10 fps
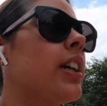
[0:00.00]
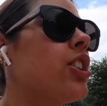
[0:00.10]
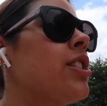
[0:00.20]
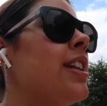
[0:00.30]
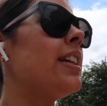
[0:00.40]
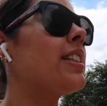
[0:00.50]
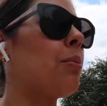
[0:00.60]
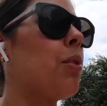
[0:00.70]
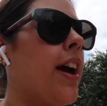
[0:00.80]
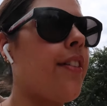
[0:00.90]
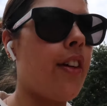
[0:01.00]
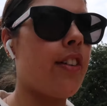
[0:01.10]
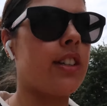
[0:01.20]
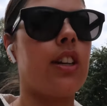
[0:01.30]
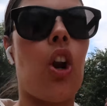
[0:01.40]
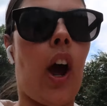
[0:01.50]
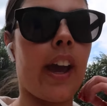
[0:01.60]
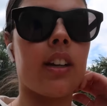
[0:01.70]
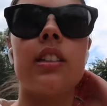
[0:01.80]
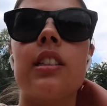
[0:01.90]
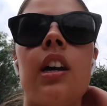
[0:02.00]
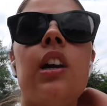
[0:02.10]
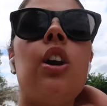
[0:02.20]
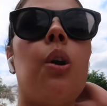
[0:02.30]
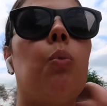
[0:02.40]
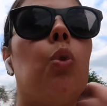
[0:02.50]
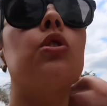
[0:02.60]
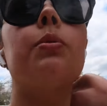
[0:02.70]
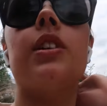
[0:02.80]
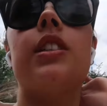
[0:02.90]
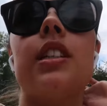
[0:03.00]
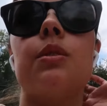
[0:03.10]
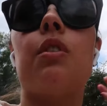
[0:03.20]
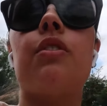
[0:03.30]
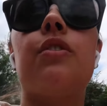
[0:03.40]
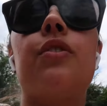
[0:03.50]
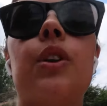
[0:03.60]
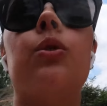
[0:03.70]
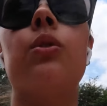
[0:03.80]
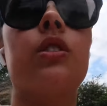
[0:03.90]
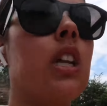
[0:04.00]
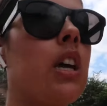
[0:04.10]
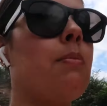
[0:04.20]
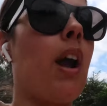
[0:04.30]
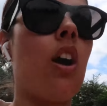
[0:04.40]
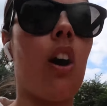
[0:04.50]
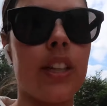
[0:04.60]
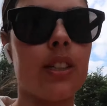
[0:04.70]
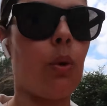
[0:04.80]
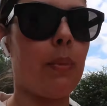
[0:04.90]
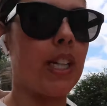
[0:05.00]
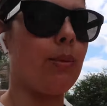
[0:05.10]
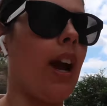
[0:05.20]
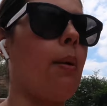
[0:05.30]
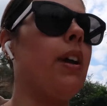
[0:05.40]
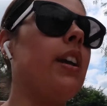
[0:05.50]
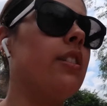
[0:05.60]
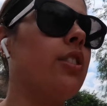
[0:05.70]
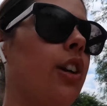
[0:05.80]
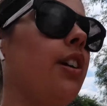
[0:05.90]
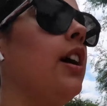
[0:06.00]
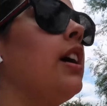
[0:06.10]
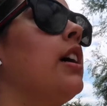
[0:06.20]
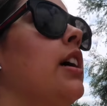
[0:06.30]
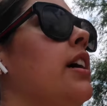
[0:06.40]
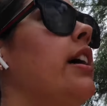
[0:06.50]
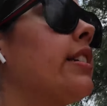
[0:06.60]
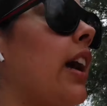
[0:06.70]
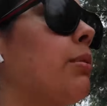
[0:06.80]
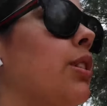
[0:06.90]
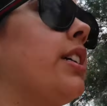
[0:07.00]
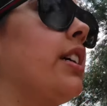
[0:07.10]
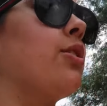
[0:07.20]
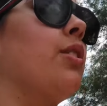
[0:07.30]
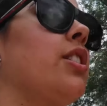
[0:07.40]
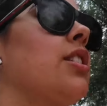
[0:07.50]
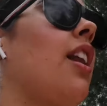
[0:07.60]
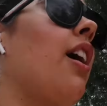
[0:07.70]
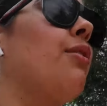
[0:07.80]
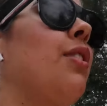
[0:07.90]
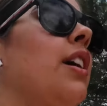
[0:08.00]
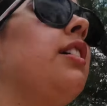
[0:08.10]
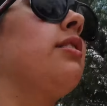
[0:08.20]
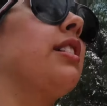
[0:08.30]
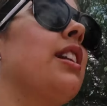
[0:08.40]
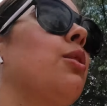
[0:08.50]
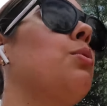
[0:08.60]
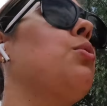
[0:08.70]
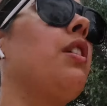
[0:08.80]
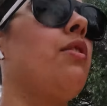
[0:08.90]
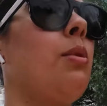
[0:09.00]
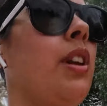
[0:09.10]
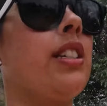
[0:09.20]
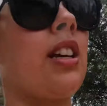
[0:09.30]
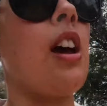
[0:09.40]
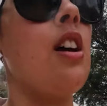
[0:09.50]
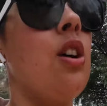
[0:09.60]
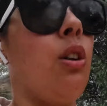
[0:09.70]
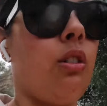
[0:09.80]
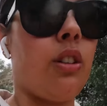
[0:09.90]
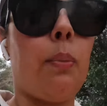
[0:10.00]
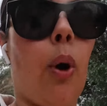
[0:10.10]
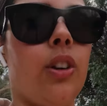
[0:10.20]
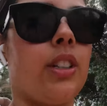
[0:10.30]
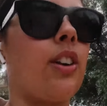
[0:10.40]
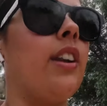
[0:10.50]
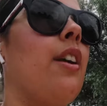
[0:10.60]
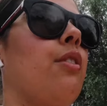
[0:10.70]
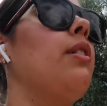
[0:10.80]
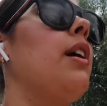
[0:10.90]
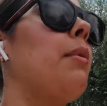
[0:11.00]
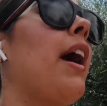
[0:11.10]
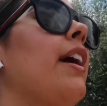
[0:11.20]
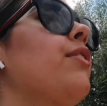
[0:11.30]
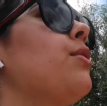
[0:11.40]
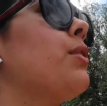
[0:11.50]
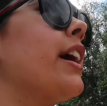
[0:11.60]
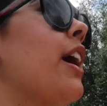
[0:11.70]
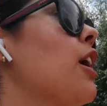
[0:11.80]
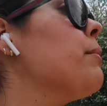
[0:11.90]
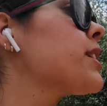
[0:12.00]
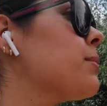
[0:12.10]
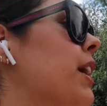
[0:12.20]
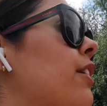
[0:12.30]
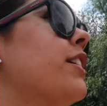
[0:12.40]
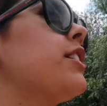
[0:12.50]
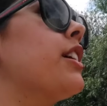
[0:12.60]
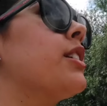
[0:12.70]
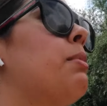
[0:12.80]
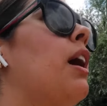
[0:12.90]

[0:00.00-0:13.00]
I just need somewhere that there is a nice walk, because this is what fulfills my heart, this is what makes me happy. So it's absolutely essential, and I just love this little walk if I'm honest, although the pollen is going everywhere and my hay fever when I get home is gonna be horrendous.